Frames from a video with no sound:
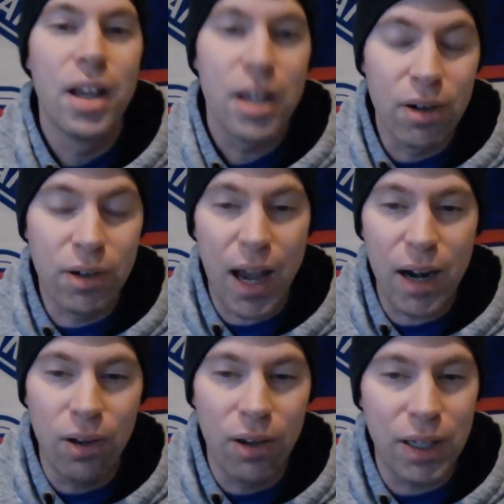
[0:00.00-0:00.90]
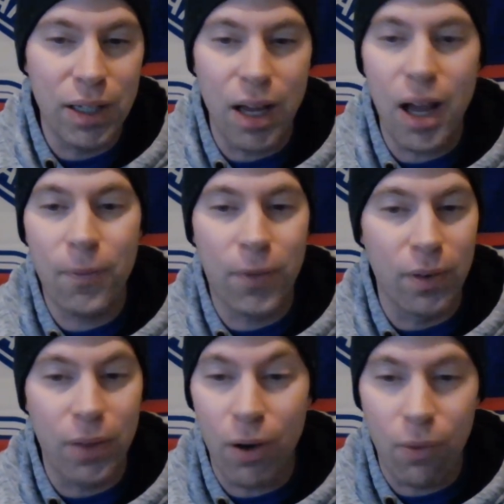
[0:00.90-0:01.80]
you're kind of looking for
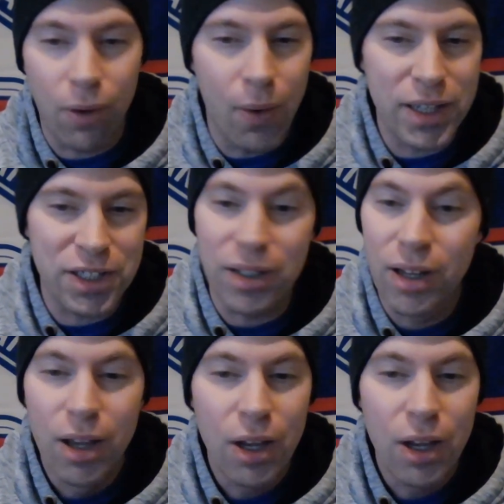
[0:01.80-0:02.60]
the heroics and